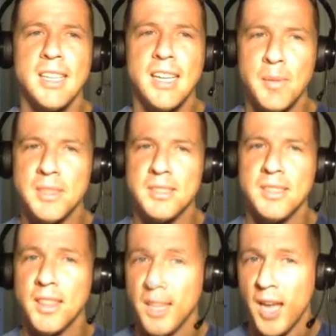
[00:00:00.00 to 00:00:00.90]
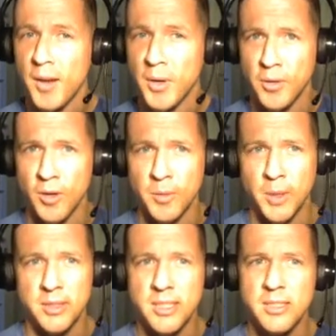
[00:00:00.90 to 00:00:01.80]
inhibits thyroid
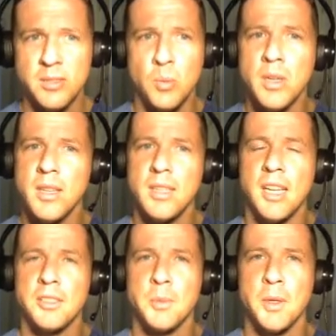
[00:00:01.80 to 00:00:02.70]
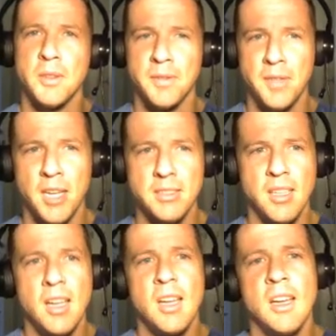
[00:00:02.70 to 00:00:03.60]
hormone. This is one of the detrimental effects.
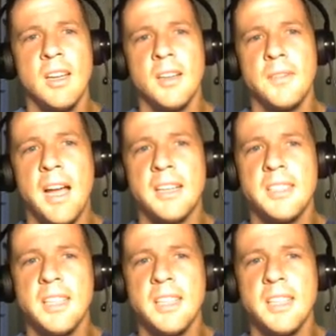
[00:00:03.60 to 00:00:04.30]
Fasting